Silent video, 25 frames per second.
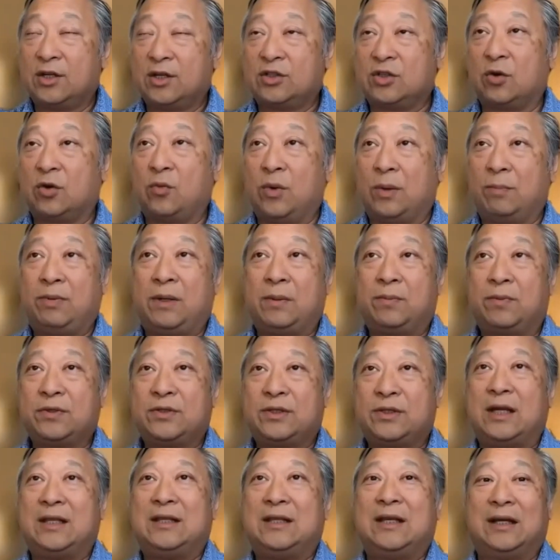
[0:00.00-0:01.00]
So when
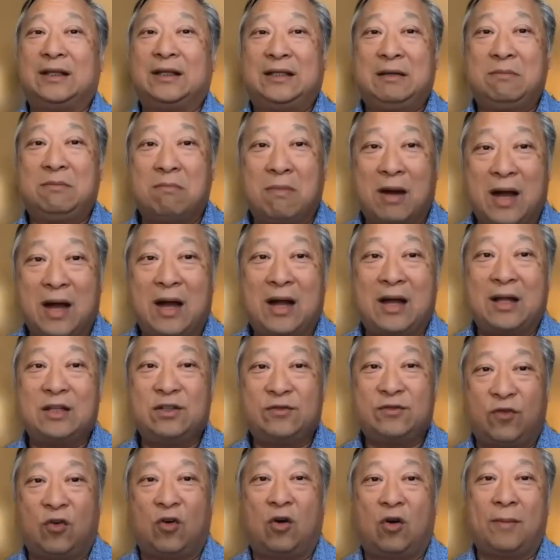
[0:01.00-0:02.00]
people say there are
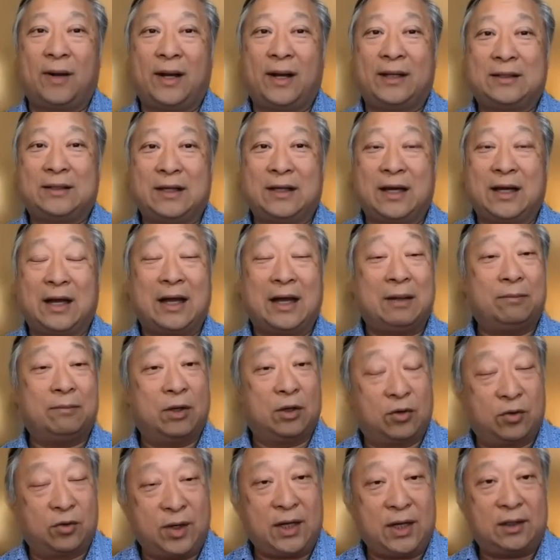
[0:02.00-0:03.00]
demands for my time,
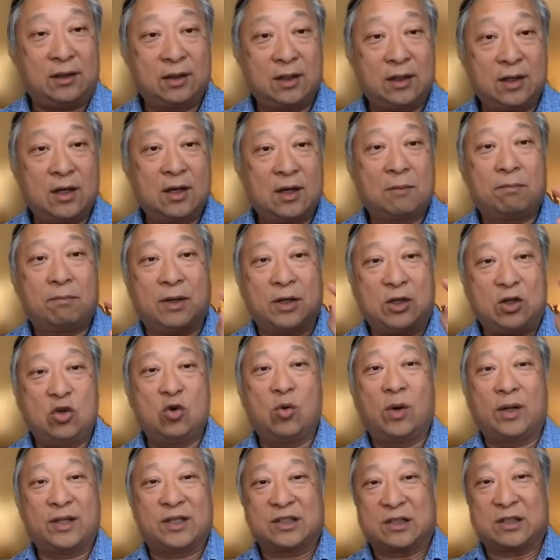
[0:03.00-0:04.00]
agreed, but
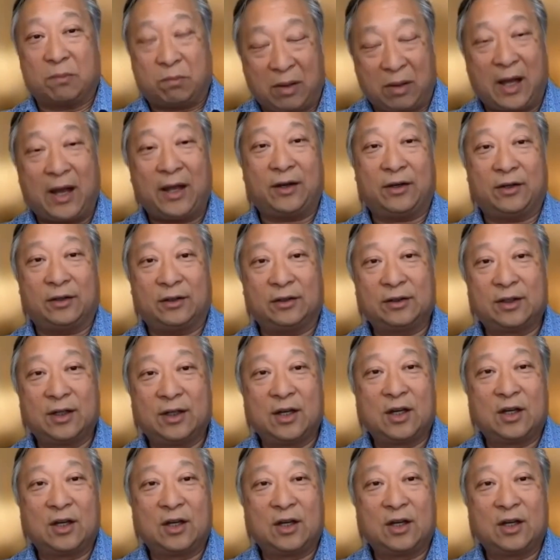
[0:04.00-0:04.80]
you are the supplier.